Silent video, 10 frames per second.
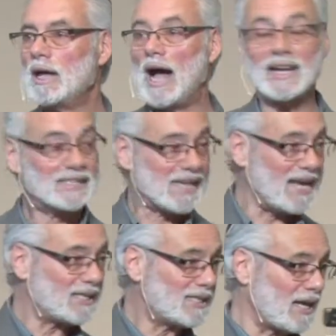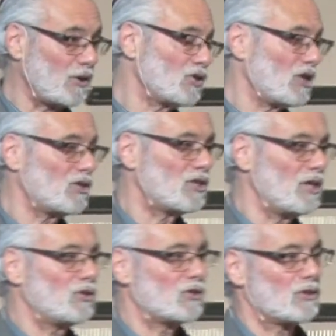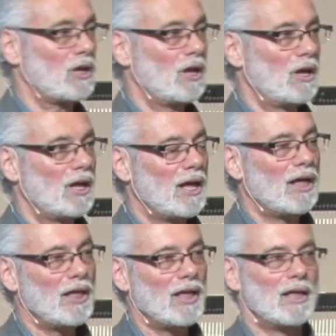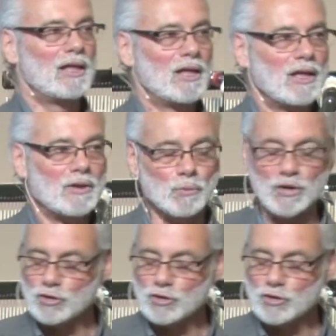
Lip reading: Isaiah tells us this. With